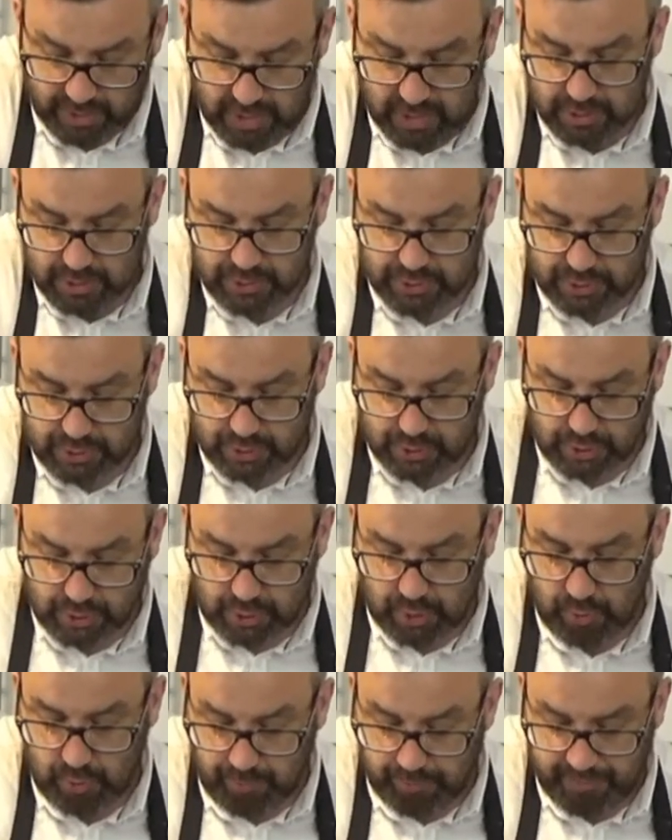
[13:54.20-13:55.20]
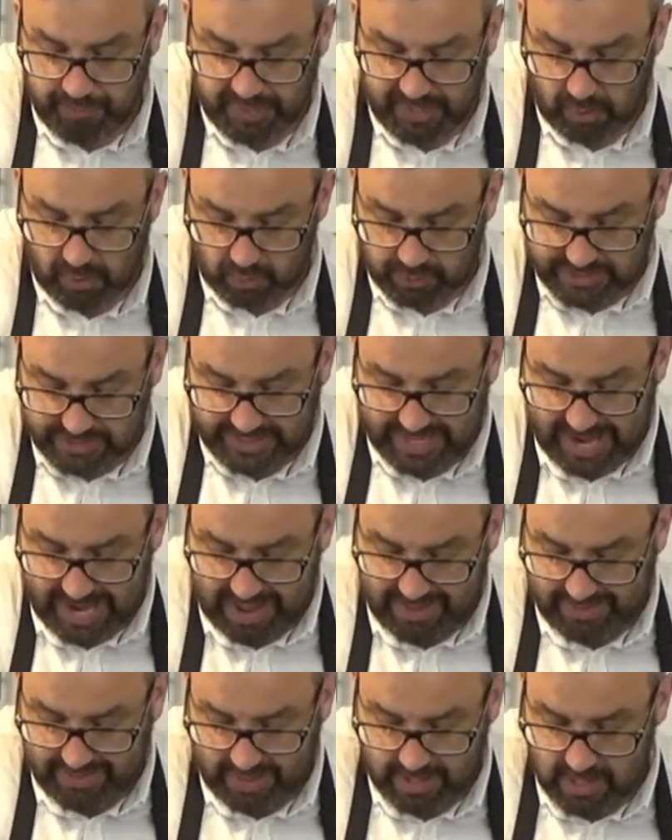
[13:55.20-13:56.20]
Scoop it all
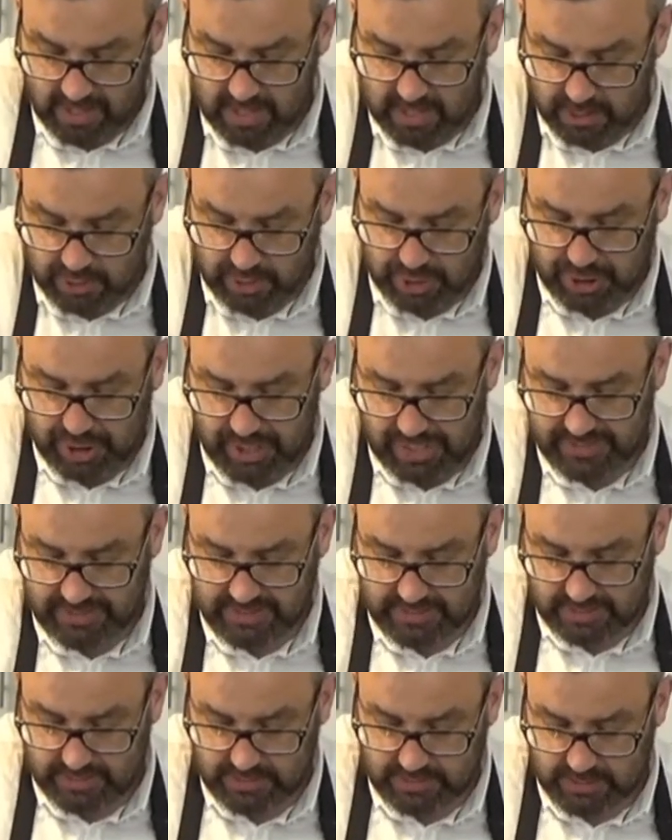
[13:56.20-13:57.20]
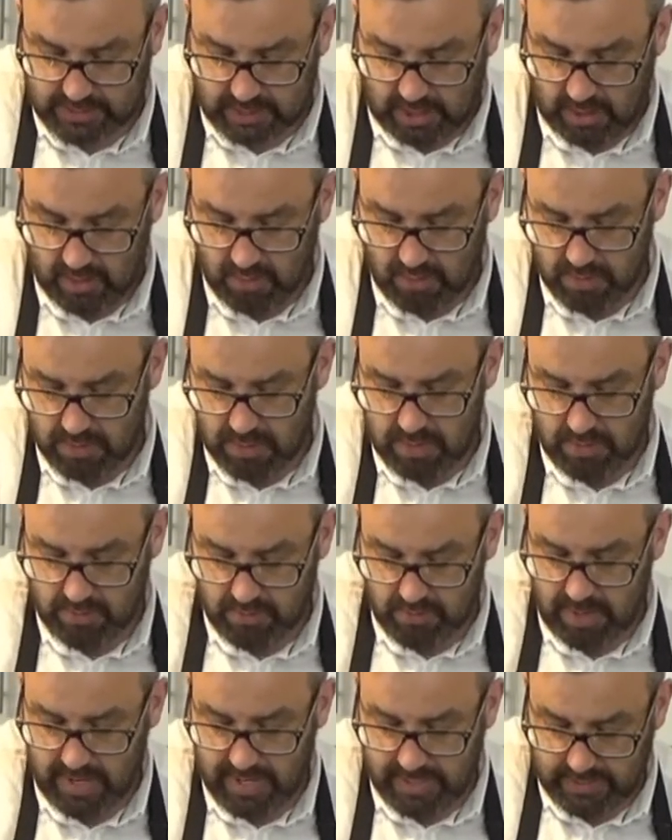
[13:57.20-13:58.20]
together just as so,
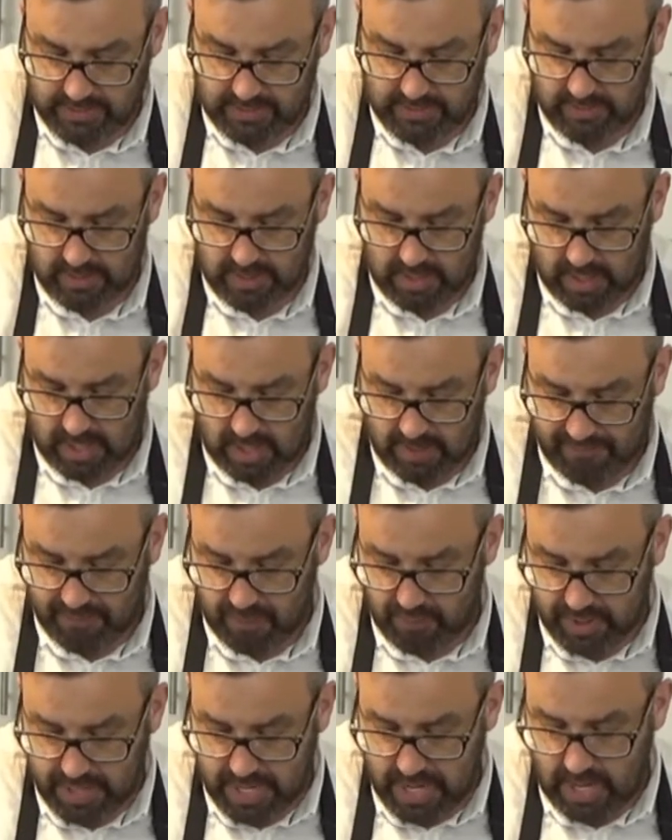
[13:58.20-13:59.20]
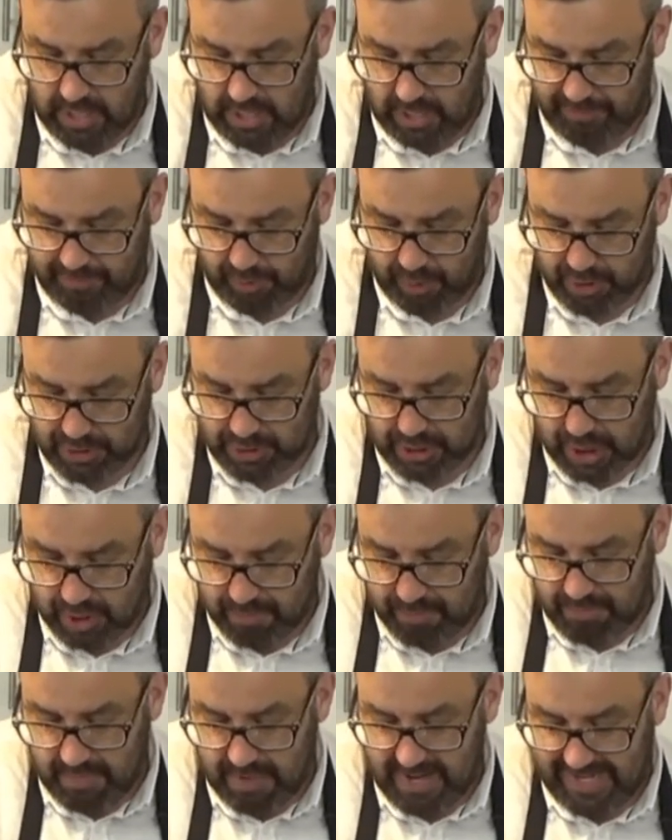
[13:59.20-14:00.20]
right? If you're a younger person, you
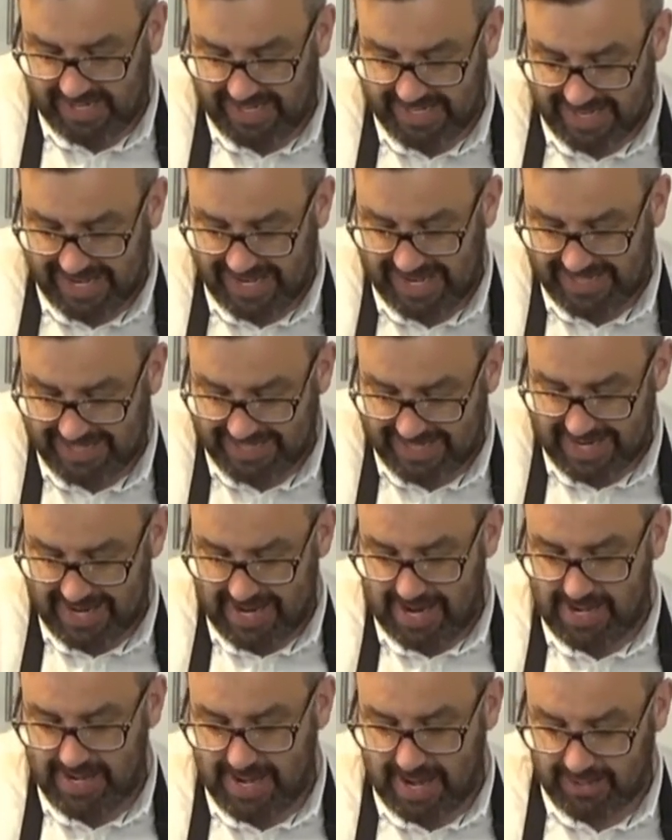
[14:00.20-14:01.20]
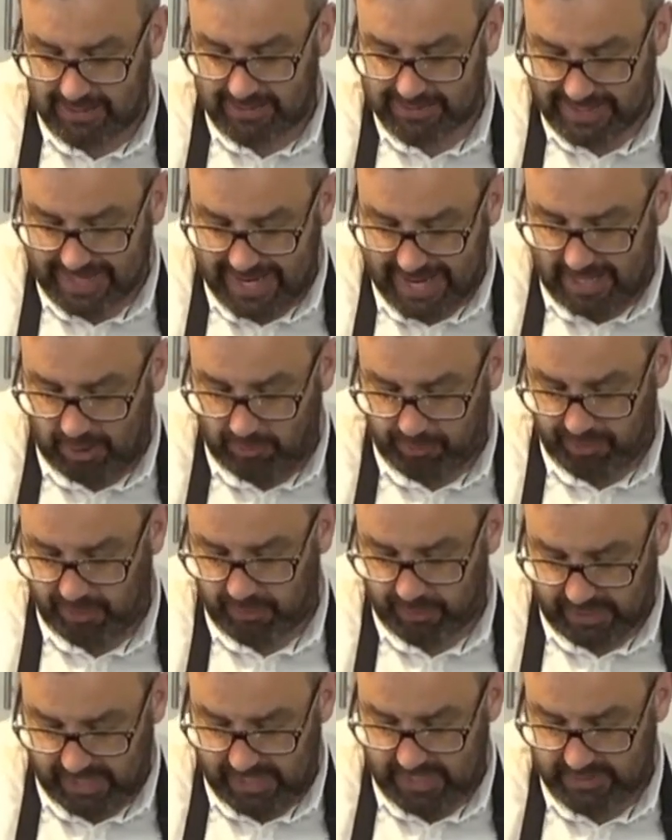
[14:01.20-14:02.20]
might need an adult to help you
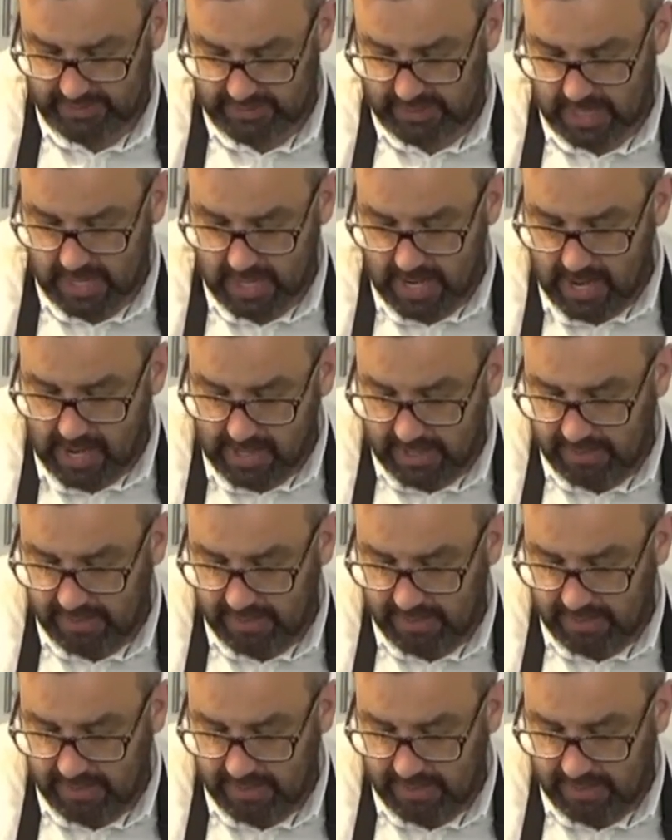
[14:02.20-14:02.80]
with this, and